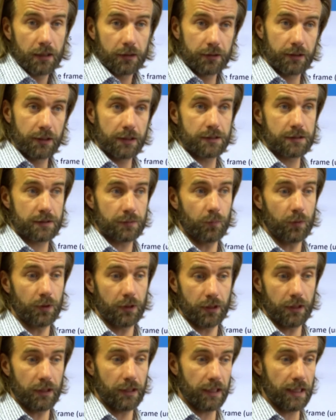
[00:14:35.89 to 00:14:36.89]
This
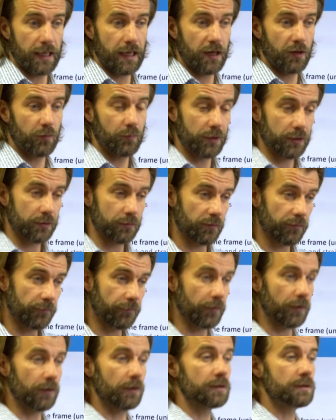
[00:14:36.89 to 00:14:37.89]
will allow me to
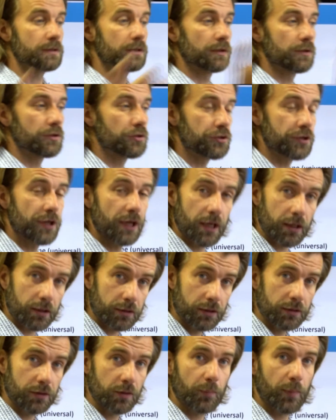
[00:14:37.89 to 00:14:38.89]
first check
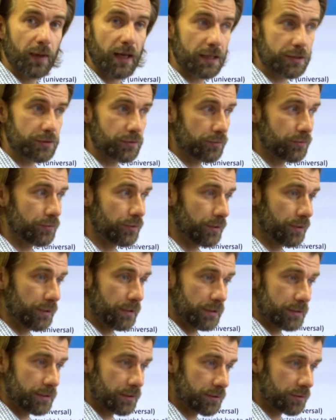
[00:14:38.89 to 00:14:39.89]
that the passenger
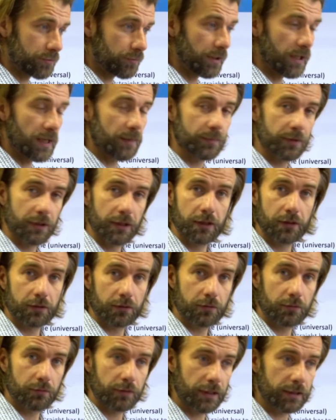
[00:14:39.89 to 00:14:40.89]
is strapped in
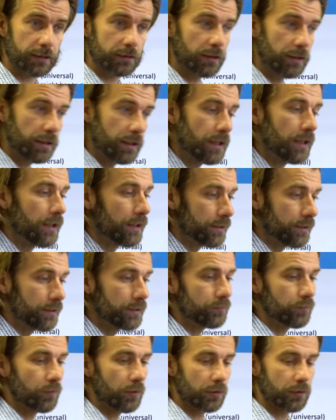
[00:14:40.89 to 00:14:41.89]
correctly,
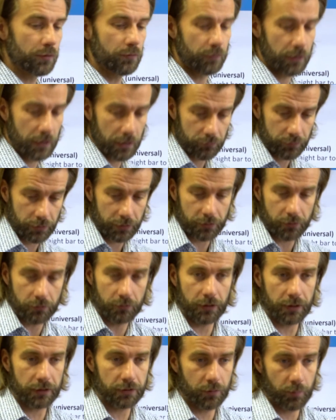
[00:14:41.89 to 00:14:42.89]
then walk around it,
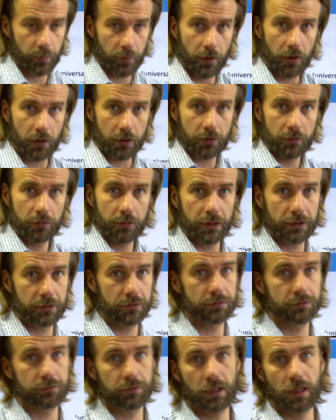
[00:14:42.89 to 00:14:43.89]
connect the bar, connect
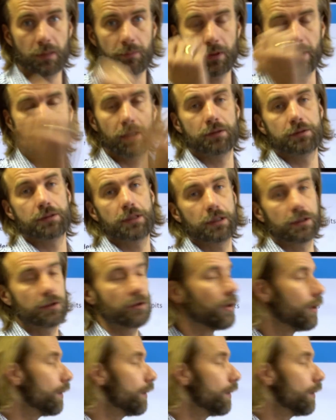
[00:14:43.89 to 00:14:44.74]
the strap, and take